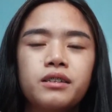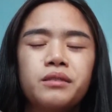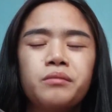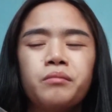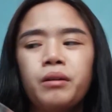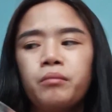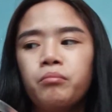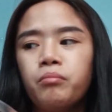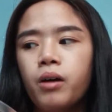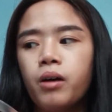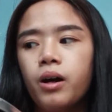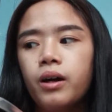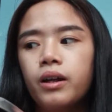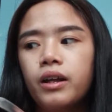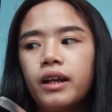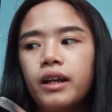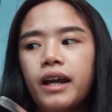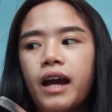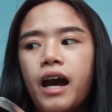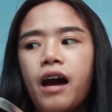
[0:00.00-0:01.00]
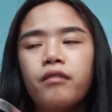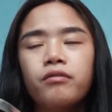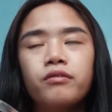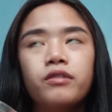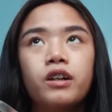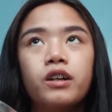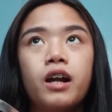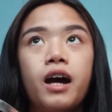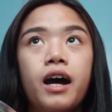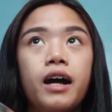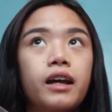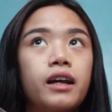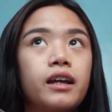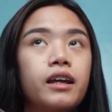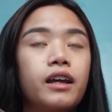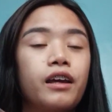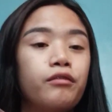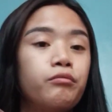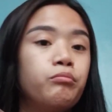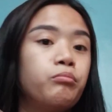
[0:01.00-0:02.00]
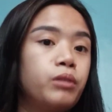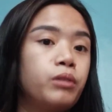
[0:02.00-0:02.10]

in my body after I gave